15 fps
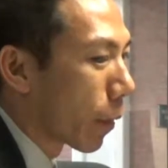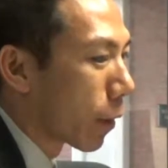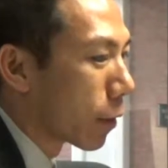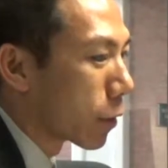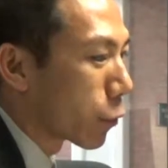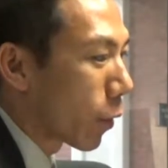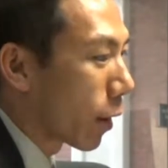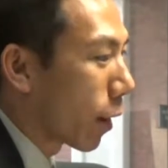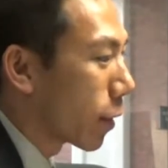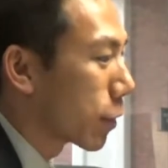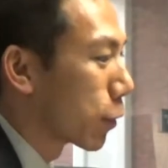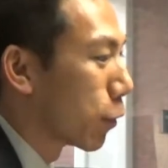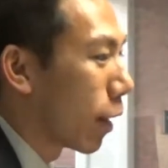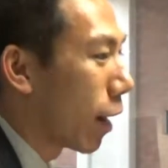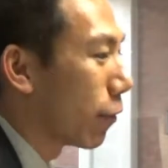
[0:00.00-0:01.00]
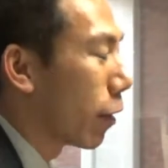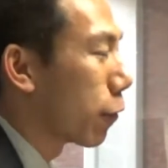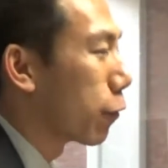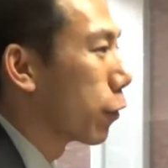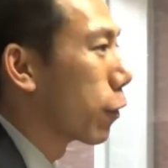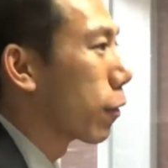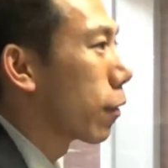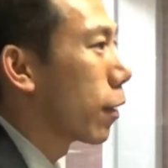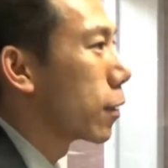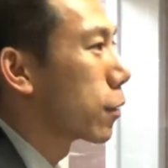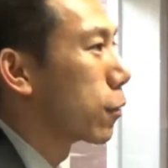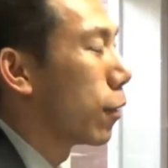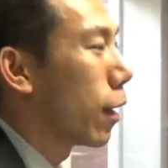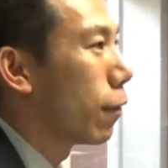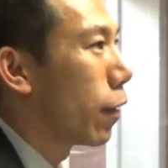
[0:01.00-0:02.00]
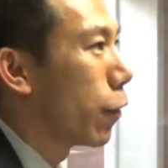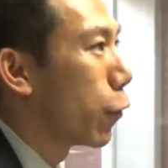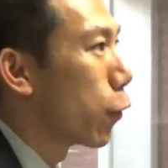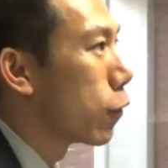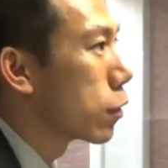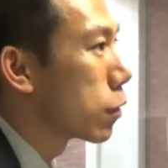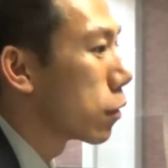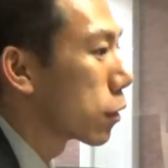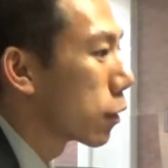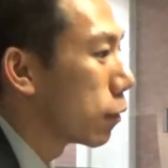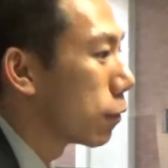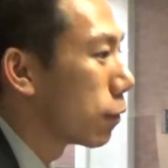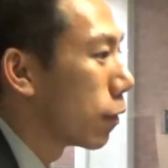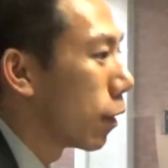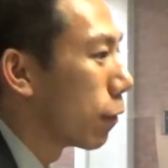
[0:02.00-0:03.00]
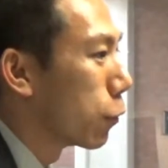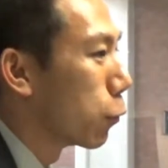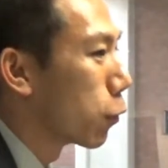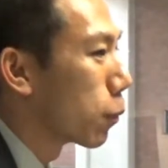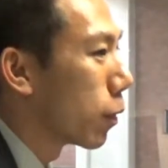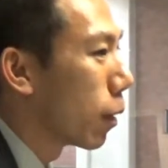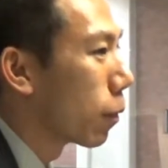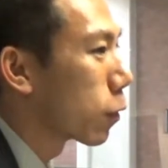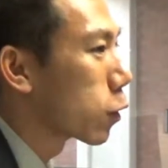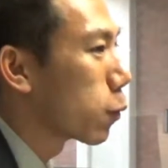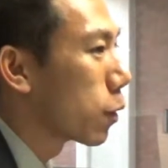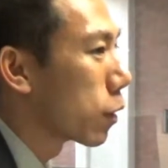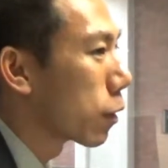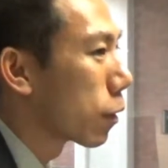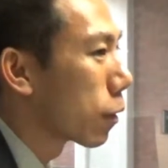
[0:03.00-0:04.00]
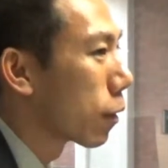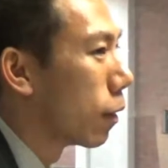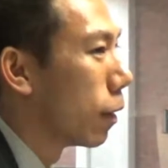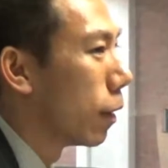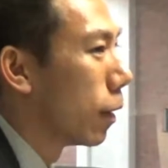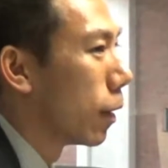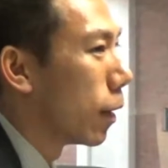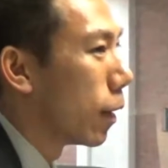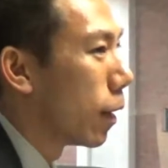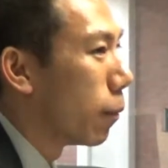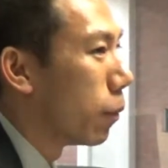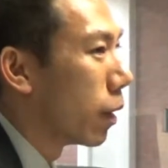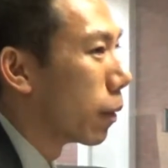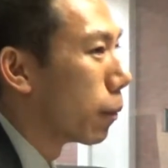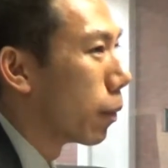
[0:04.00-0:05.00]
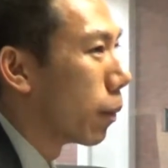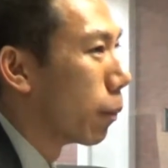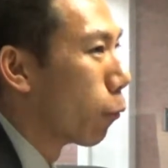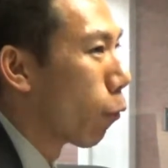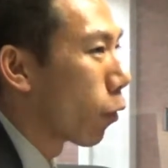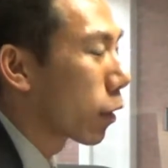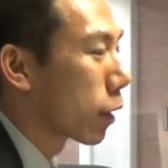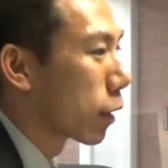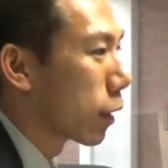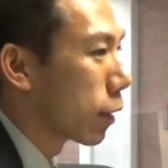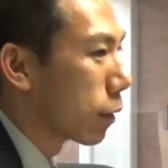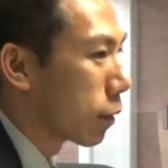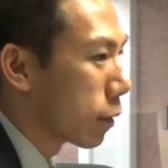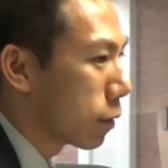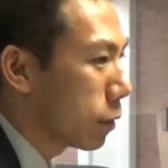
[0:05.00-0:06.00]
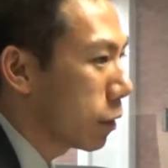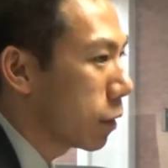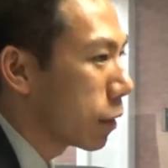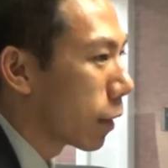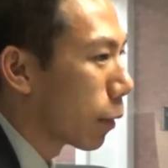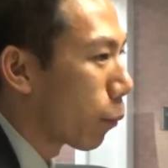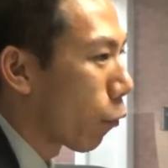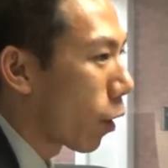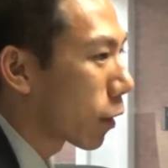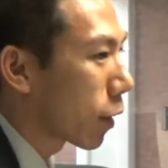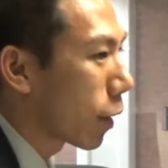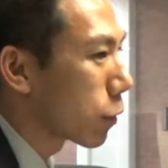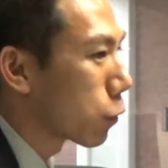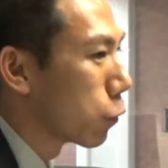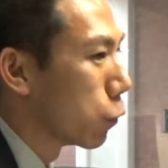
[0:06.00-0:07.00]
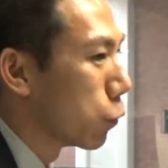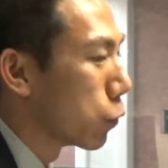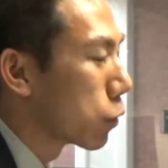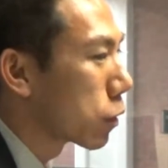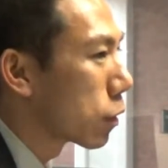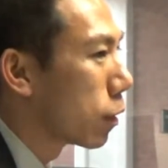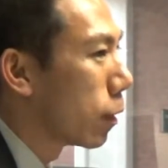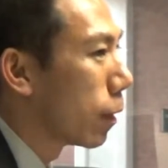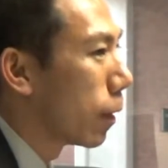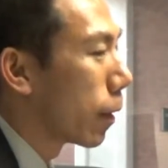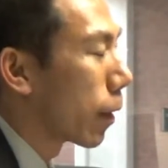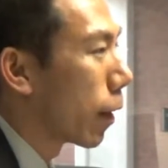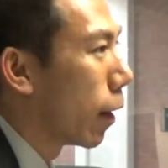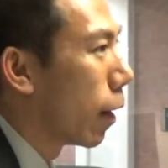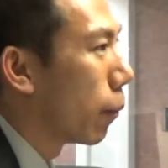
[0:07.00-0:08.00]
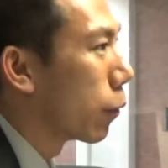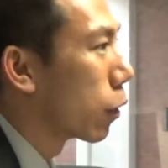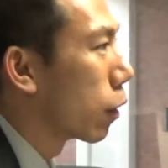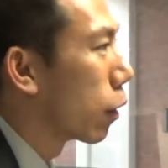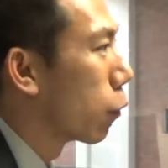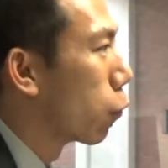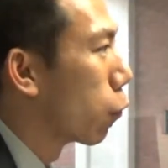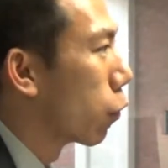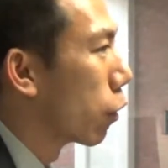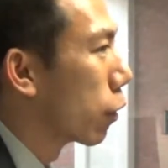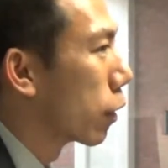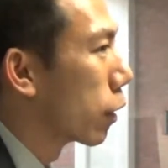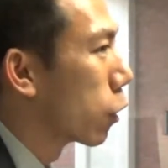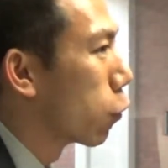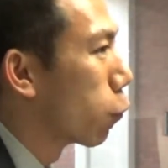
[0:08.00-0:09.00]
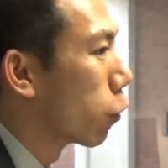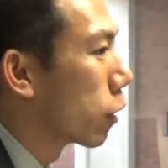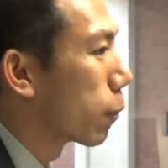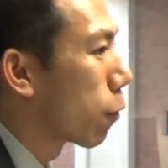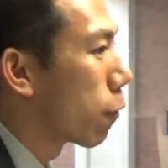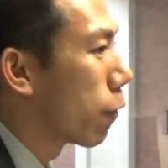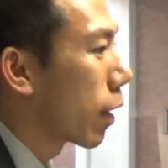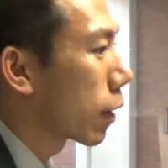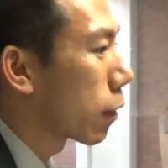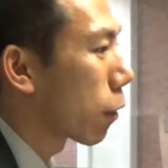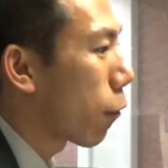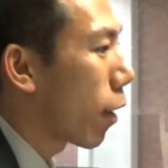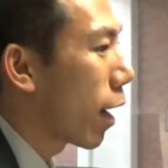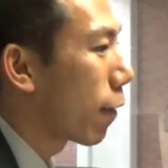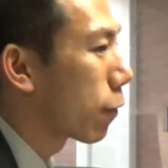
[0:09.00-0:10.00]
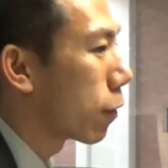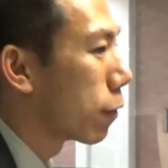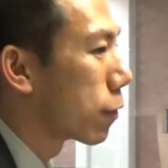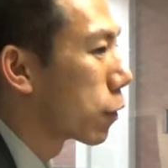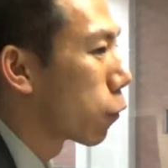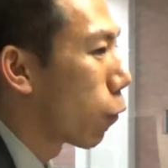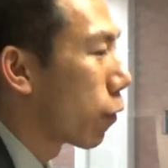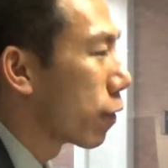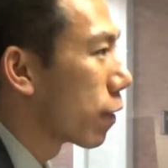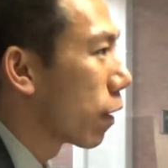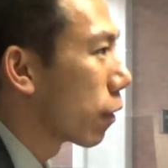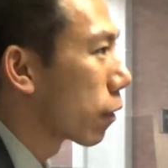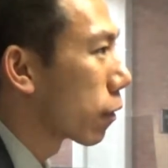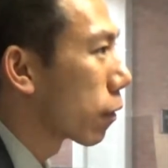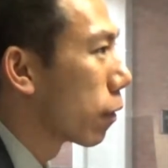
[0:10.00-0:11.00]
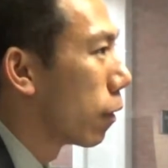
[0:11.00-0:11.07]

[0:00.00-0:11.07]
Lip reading: So I still have that fear. I still have that nervousness of doing public speaking. But working in broadcast news, you really perfect the craft of storytelling.